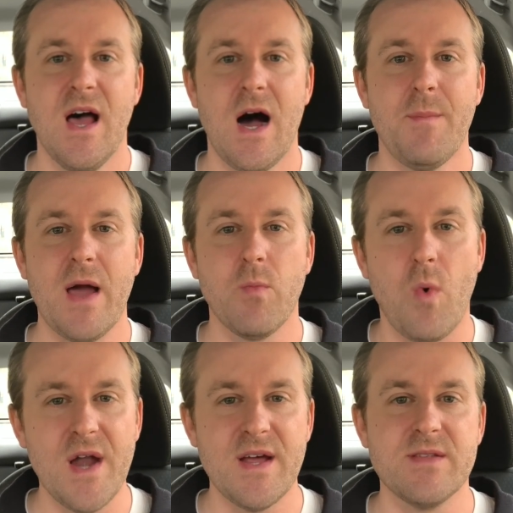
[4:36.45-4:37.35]
Um, I
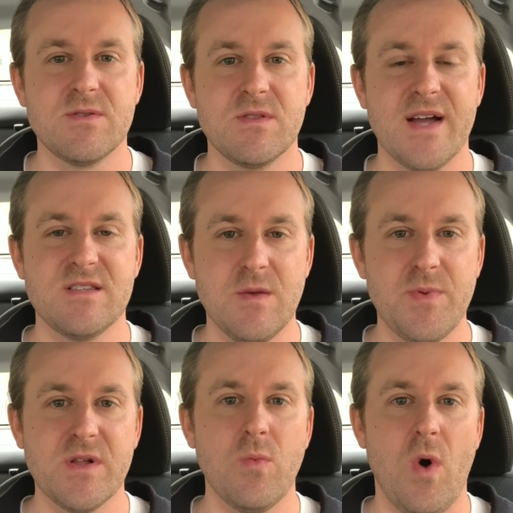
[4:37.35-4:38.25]
want, I, I
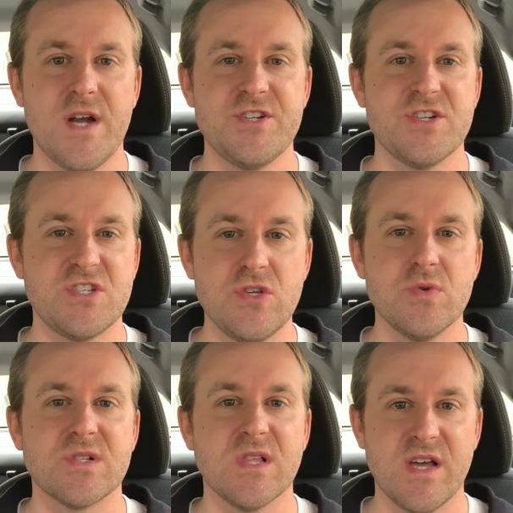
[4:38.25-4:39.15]
typically want to just
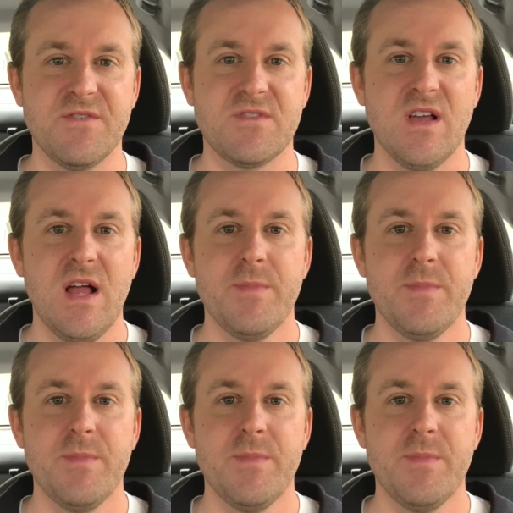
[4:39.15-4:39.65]
use Lyft